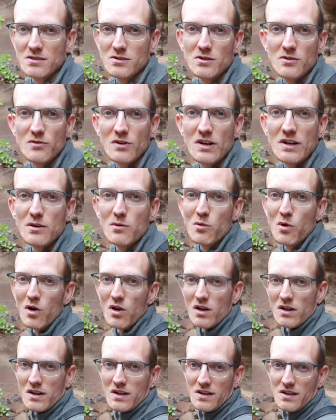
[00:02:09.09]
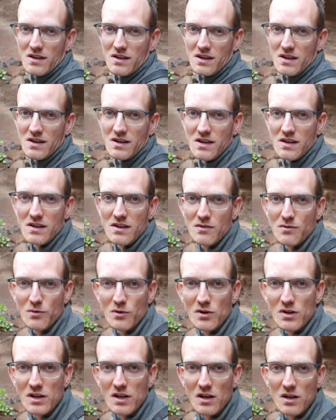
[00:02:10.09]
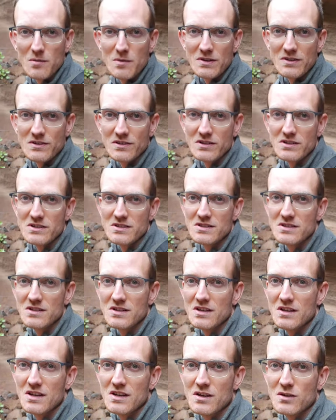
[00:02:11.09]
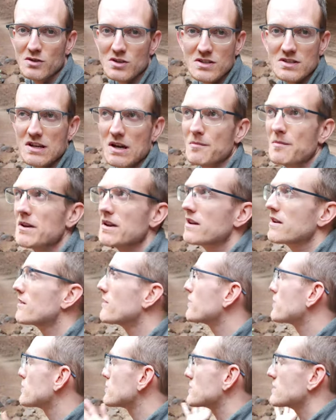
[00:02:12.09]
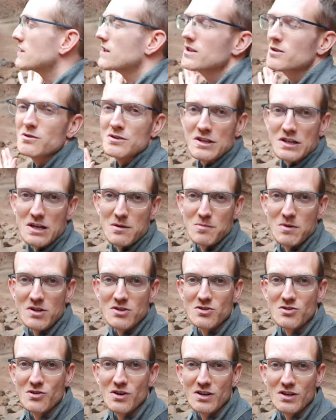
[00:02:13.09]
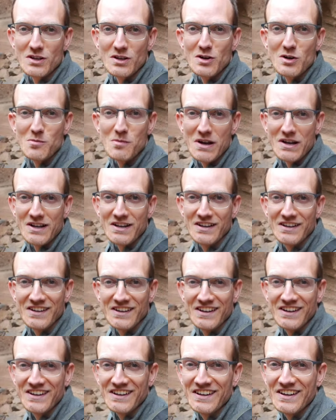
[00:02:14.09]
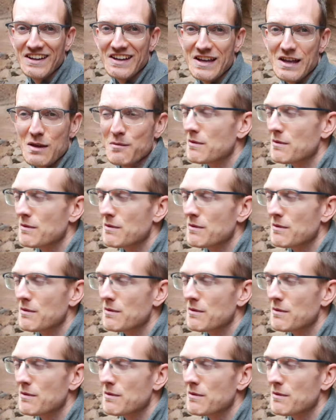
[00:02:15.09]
You don't really walk in here for kilometers. You just come here, you see it, you take a picture, and you can go back. Okay.